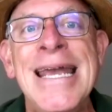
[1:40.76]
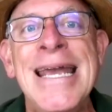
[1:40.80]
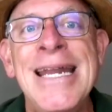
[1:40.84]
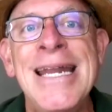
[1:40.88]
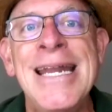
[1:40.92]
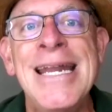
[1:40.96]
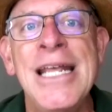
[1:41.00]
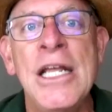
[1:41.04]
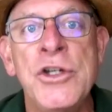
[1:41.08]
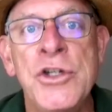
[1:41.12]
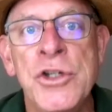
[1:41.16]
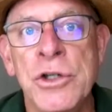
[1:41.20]

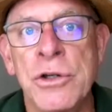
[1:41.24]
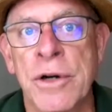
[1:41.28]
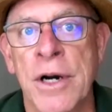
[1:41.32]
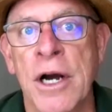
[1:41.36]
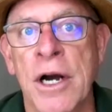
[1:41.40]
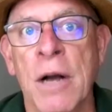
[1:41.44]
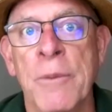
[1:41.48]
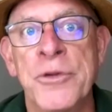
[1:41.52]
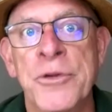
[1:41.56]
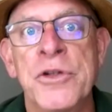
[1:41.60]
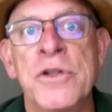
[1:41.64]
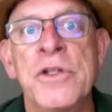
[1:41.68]
He needs
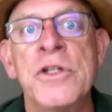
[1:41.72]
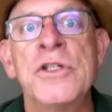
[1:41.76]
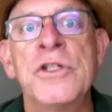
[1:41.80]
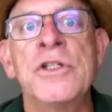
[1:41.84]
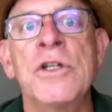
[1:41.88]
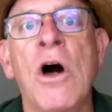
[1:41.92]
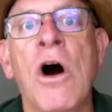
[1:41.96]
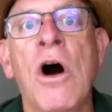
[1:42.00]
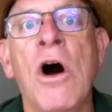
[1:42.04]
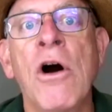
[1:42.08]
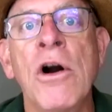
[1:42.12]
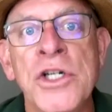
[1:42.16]
your help. So,
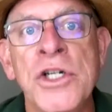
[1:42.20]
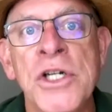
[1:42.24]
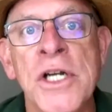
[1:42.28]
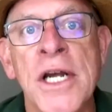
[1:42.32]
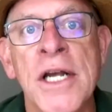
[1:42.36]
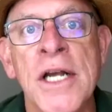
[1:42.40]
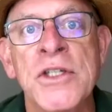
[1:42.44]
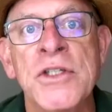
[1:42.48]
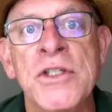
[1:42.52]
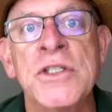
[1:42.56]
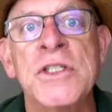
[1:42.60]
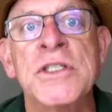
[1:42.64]
this is our
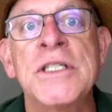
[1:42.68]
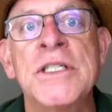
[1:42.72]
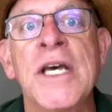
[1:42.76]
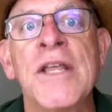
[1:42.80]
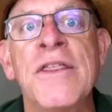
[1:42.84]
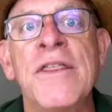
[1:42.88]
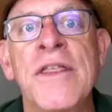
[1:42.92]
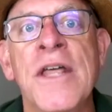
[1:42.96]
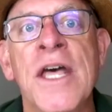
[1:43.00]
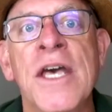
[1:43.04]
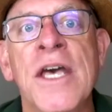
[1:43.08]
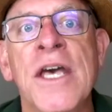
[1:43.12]
chance to
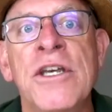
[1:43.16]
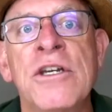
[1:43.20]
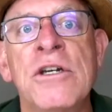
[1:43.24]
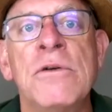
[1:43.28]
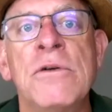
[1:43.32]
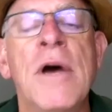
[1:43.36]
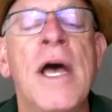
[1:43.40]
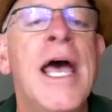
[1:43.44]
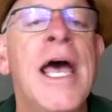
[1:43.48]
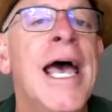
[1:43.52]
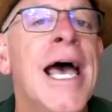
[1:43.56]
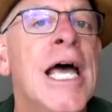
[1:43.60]
say thank
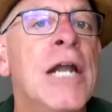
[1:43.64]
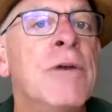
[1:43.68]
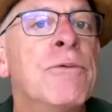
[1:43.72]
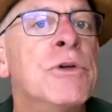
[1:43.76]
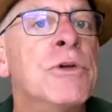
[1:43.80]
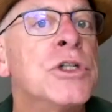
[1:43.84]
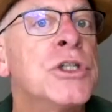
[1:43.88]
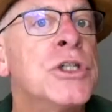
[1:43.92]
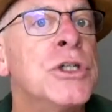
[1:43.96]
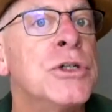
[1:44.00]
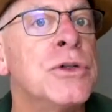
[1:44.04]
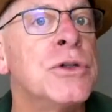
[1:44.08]
you
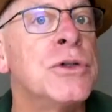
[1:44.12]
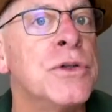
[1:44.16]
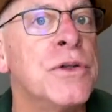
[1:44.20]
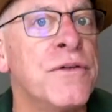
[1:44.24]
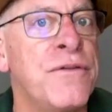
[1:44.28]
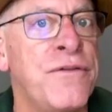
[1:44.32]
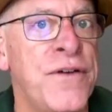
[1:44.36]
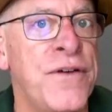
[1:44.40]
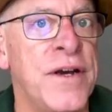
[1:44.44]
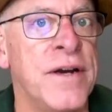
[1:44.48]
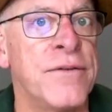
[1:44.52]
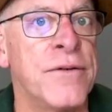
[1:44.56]
and return
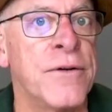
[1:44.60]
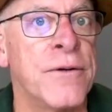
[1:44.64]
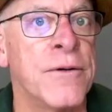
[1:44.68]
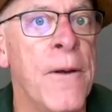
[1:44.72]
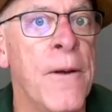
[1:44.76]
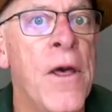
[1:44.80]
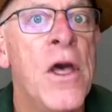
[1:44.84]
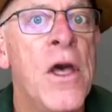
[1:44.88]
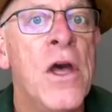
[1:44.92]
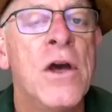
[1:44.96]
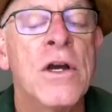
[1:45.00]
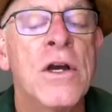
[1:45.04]
the favor
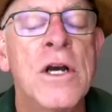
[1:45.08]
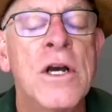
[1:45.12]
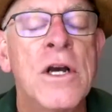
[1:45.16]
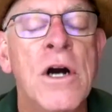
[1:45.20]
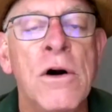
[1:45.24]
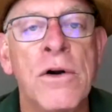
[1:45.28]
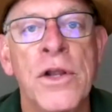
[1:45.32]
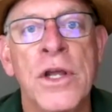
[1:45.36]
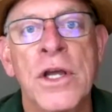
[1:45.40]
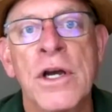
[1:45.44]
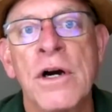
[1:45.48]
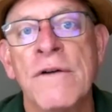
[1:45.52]

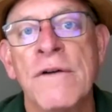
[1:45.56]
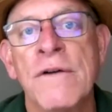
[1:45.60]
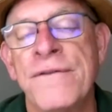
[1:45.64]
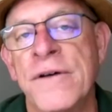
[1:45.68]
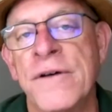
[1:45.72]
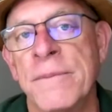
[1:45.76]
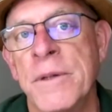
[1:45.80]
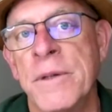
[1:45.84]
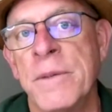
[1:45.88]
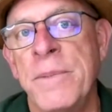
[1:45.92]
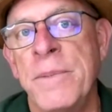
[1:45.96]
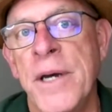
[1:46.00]
go to the
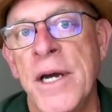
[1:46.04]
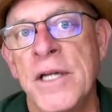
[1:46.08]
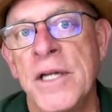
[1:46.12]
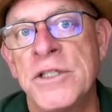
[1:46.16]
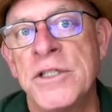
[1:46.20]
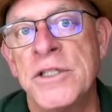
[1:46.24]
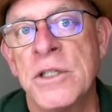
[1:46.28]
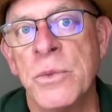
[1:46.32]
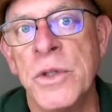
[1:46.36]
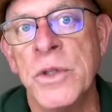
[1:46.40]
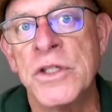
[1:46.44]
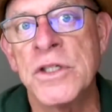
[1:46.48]
GoFundMe
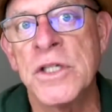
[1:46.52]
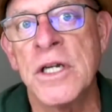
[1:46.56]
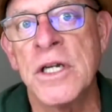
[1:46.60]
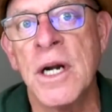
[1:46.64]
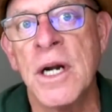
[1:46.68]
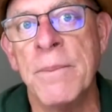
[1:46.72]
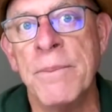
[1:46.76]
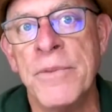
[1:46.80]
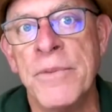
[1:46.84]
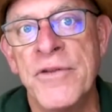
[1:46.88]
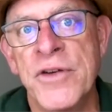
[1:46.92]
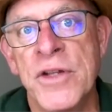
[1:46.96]
page that we
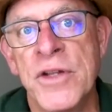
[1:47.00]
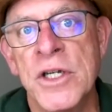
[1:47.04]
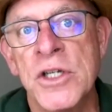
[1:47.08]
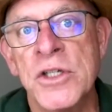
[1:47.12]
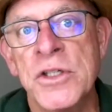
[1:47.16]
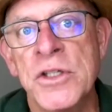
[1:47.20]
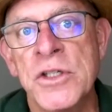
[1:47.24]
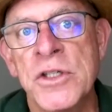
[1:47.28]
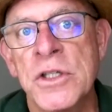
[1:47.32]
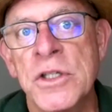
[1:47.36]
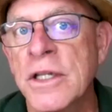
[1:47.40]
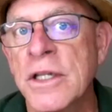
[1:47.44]
set up for
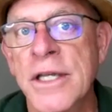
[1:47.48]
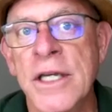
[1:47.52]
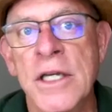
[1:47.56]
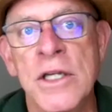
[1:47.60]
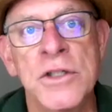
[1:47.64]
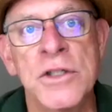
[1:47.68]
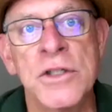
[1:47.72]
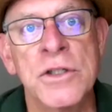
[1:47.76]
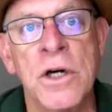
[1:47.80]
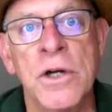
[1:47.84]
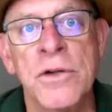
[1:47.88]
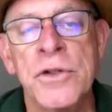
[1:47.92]
this. The
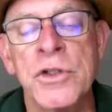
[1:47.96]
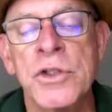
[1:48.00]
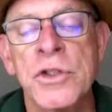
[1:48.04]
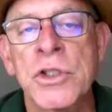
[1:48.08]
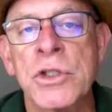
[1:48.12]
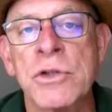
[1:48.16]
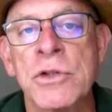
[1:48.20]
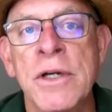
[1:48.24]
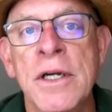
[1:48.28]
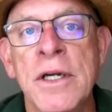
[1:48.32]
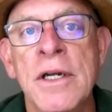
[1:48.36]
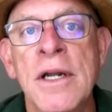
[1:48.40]
link is on the
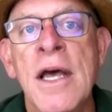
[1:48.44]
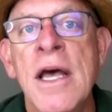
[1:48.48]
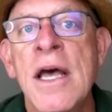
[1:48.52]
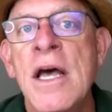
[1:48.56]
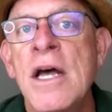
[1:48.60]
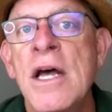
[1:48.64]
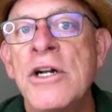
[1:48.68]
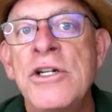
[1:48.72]
screen.